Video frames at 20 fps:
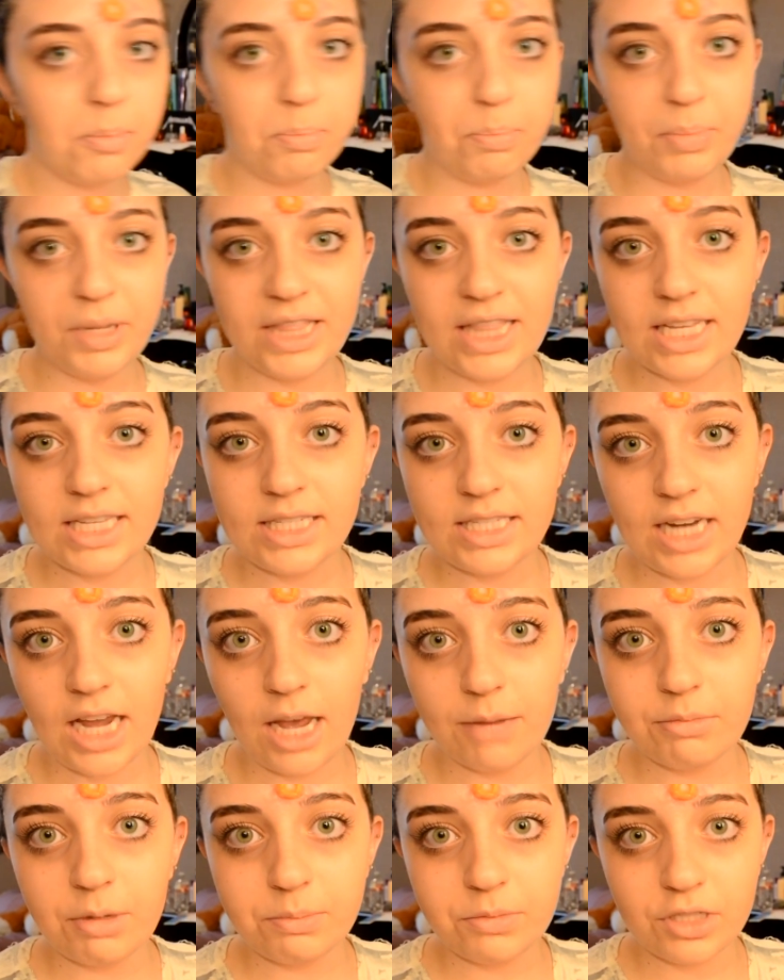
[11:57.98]
But this
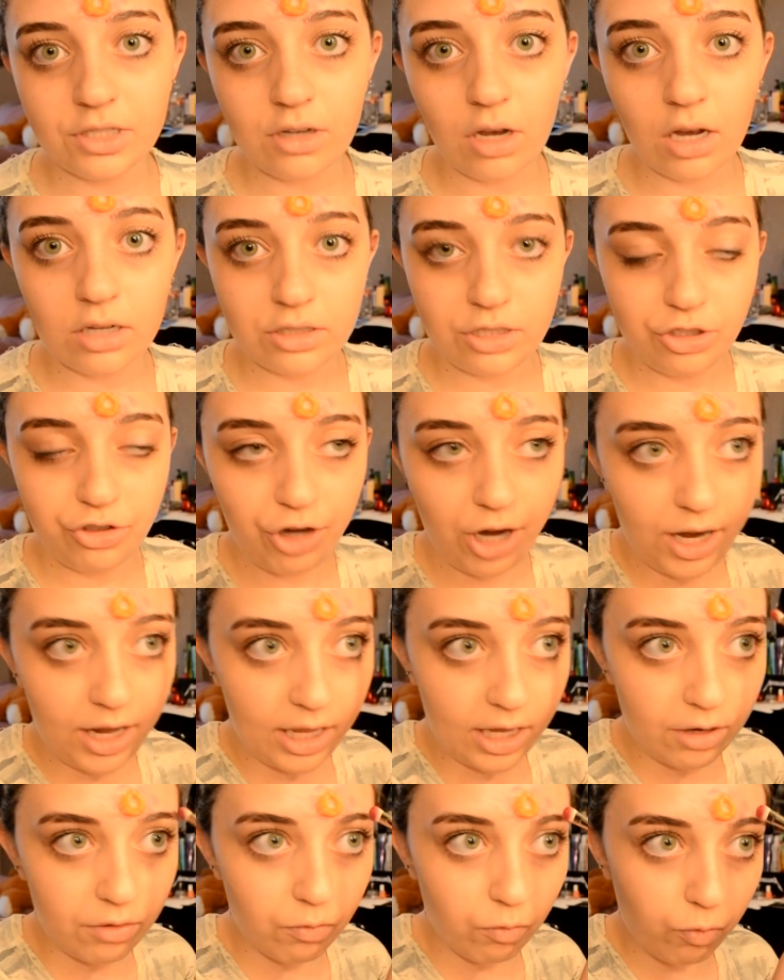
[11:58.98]
time I'm just concentrating
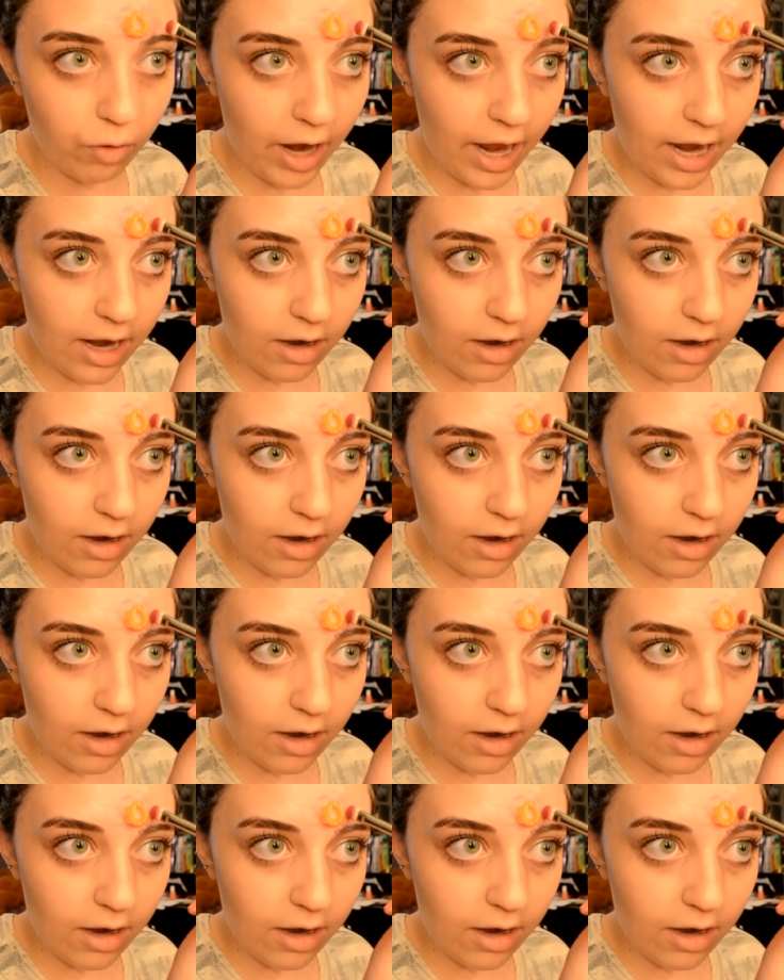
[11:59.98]
it right